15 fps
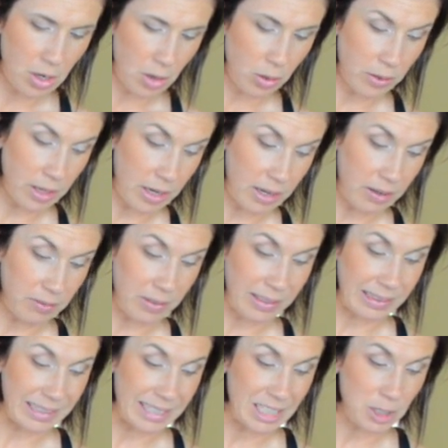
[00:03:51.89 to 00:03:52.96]
or that I've
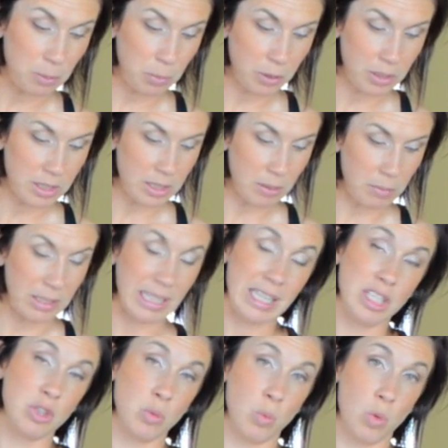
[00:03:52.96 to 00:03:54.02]
at least put some in
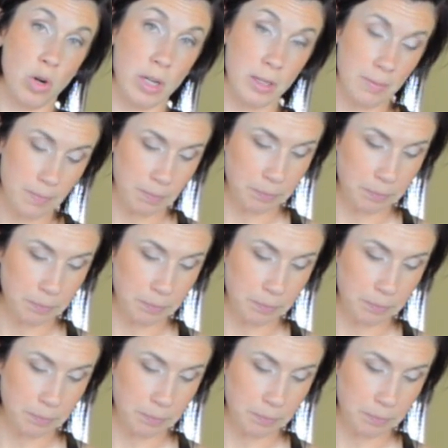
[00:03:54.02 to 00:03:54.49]
each one.